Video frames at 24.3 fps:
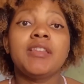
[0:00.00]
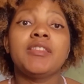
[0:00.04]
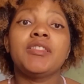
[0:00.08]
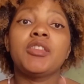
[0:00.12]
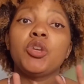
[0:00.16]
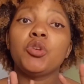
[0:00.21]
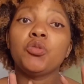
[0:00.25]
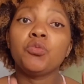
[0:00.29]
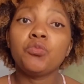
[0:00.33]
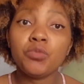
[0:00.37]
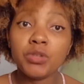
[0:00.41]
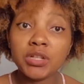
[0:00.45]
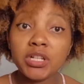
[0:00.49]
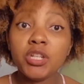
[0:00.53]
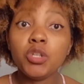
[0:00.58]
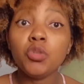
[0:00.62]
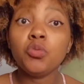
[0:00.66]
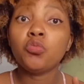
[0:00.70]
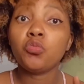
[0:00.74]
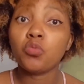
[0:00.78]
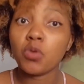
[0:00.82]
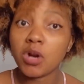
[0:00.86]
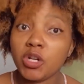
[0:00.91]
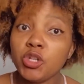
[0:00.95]
they really
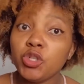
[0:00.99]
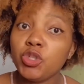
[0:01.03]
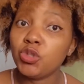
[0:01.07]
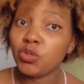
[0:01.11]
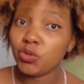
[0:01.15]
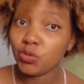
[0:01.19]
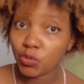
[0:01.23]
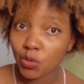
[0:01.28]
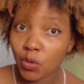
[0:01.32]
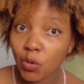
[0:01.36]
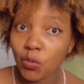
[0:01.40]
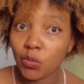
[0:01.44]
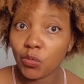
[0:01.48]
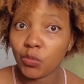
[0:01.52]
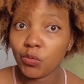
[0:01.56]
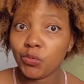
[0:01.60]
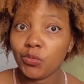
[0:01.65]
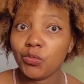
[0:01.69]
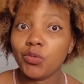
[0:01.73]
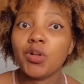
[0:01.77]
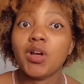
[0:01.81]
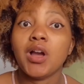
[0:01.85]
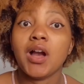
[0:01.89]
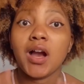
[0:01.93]
want to know
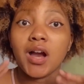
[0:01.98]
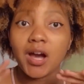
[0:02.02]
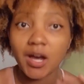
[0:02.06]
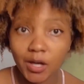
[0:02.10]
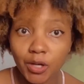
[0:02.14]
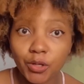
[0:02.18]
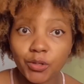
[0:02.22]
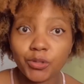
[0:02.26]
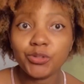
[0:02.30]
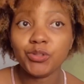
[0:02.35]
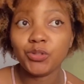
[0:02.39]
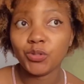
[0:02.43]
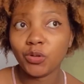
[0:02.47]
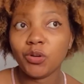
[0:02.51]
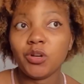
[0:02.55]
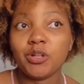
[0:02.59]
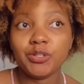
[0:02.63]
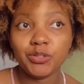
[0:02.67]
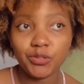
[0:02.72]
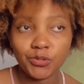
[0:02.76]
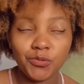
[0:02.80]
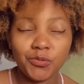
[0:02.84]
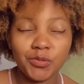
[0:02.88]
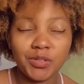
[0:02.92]
how you are
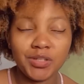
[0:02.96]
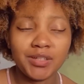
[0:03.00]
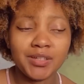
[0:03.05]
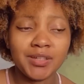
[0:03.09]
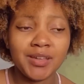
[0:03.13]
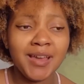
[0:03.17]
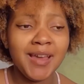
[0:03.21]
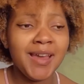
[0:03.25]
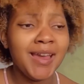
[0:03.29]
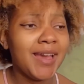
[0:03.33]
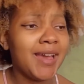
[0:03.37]
doing.